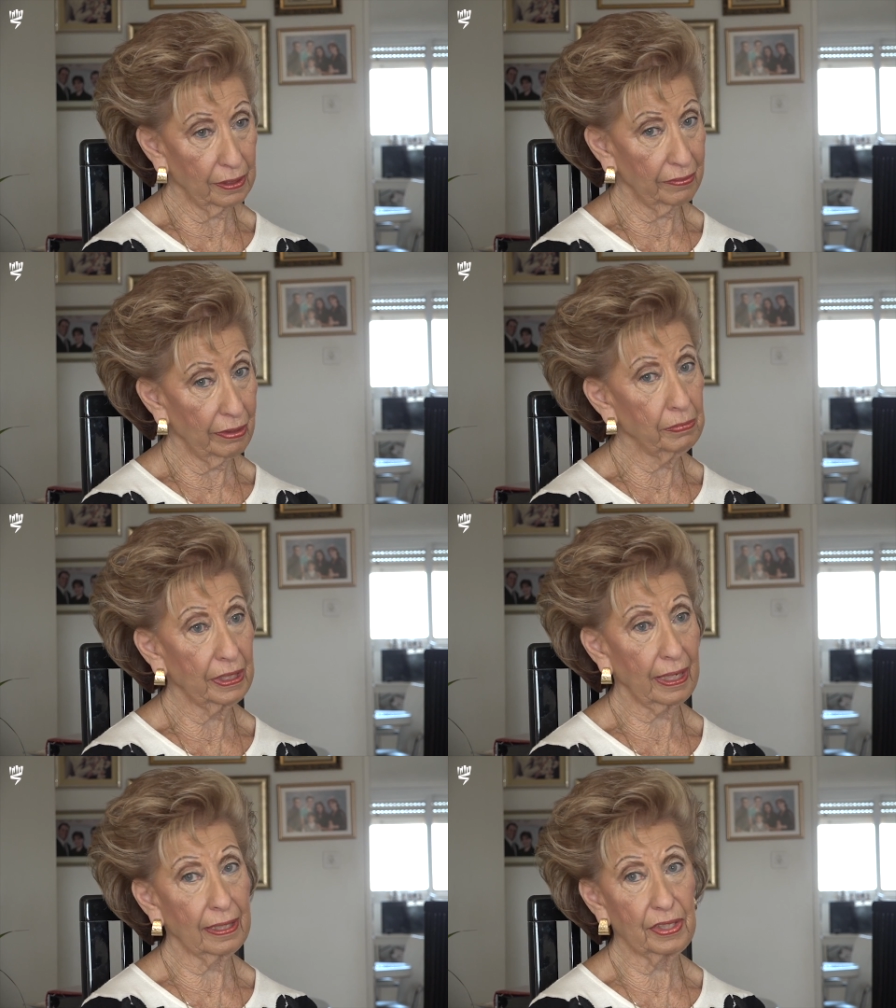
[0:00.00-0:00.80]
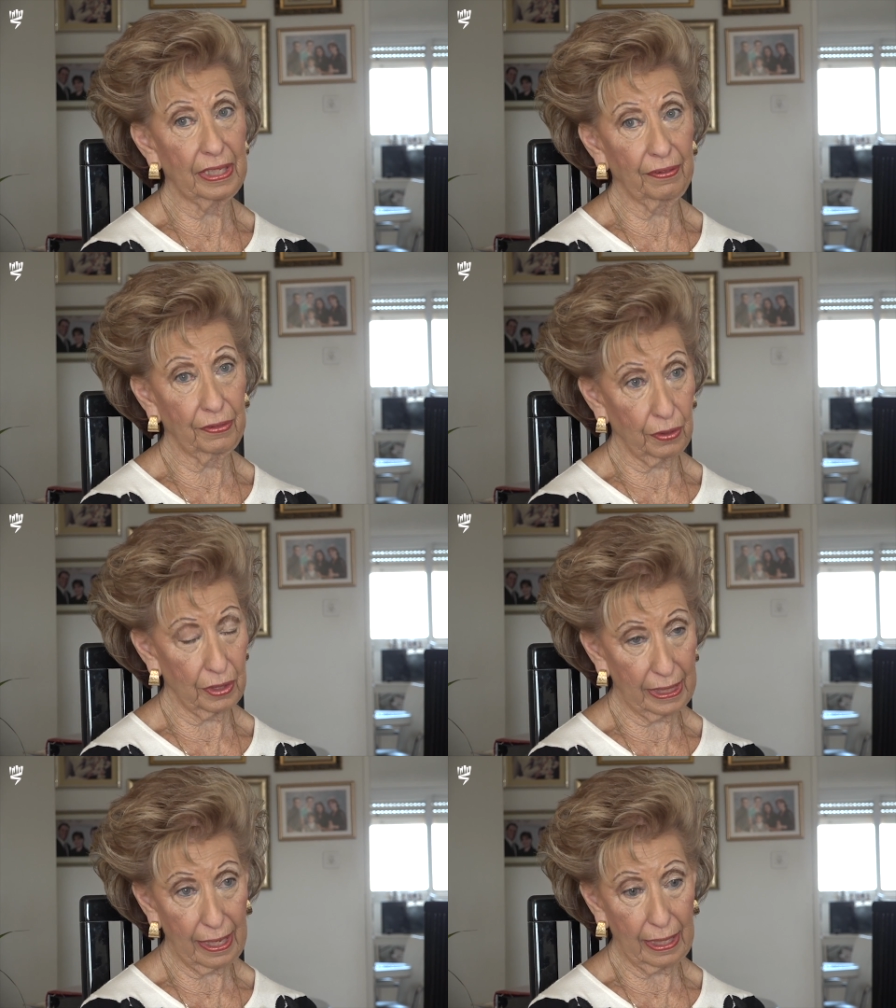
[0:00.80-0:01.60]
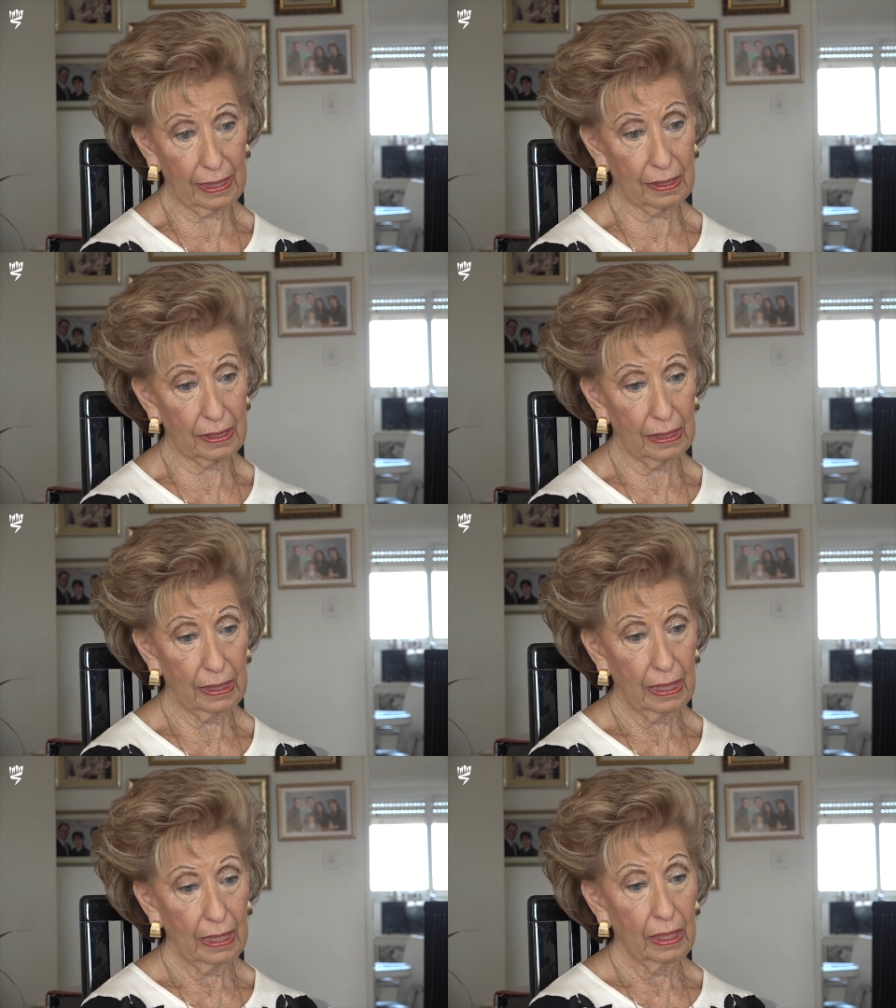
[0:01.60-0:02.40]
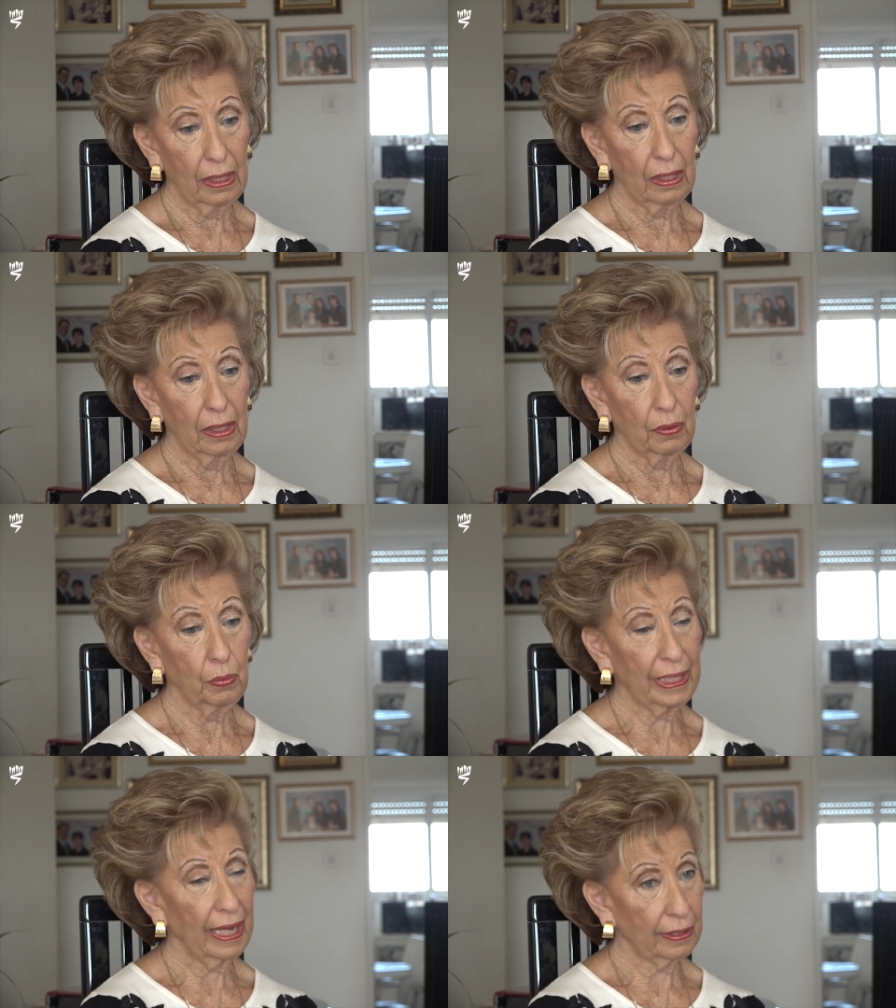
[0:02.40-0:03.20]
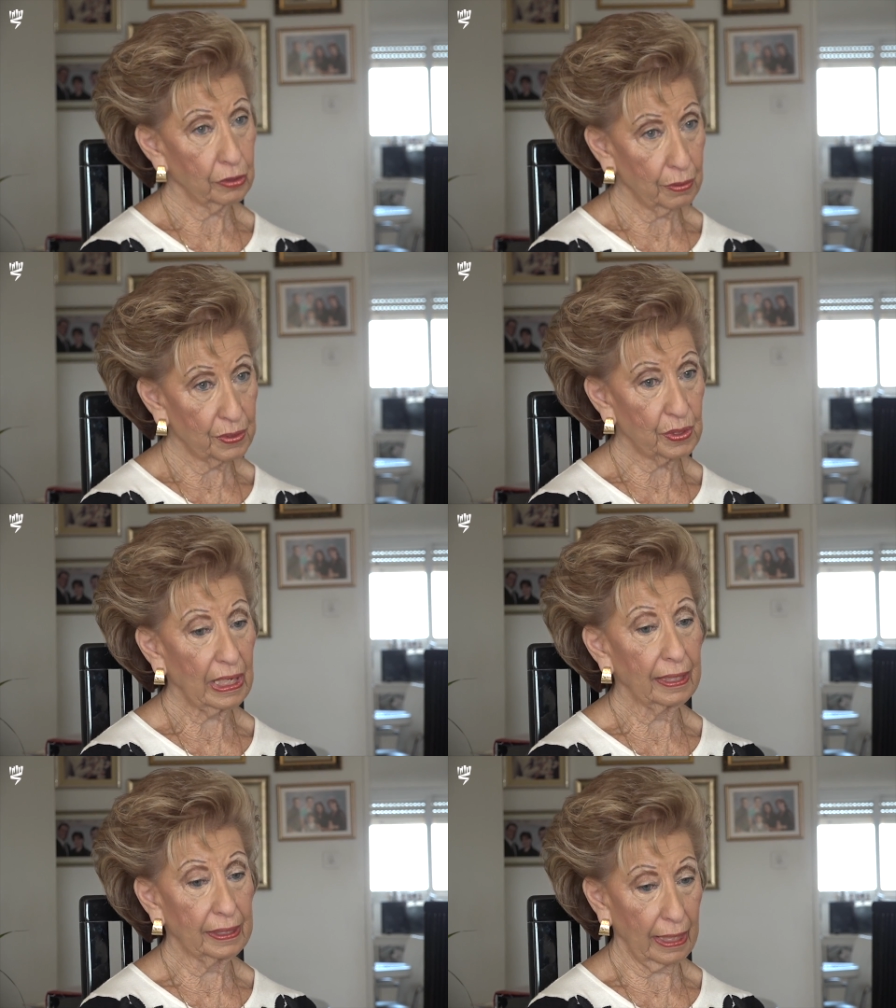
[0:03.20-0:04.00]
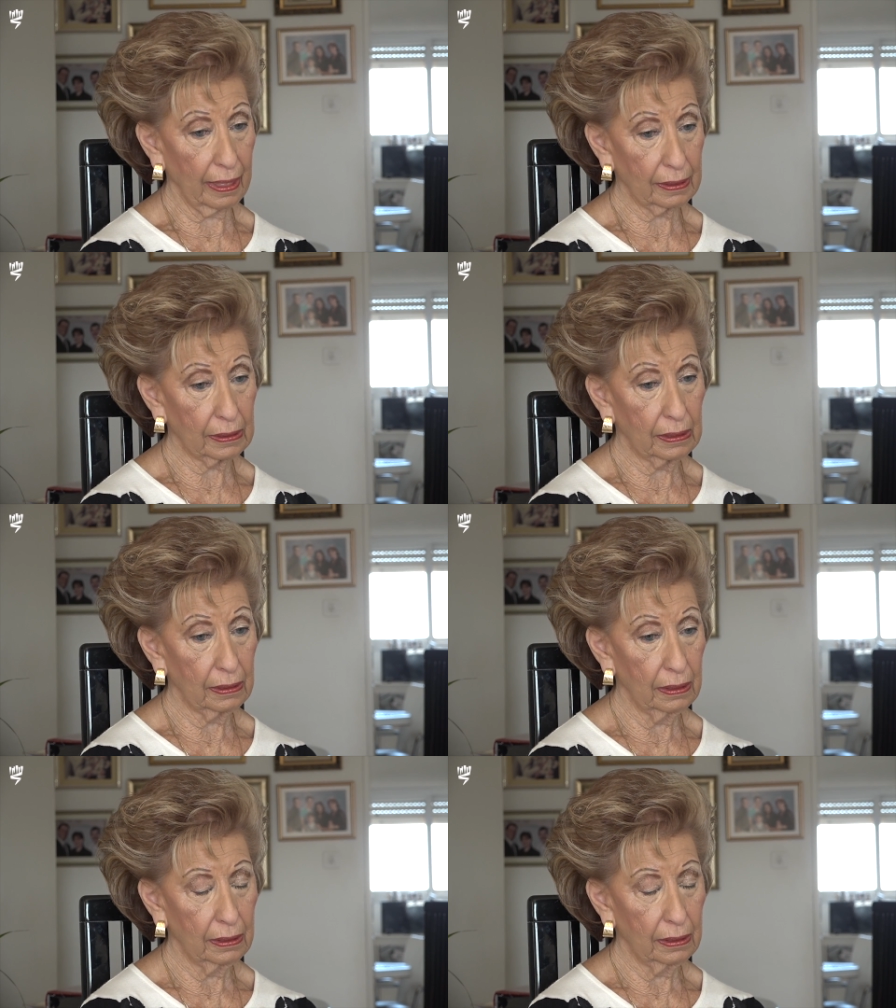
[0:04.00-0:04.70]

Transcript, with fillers: November 1938, we had Kristallnacht,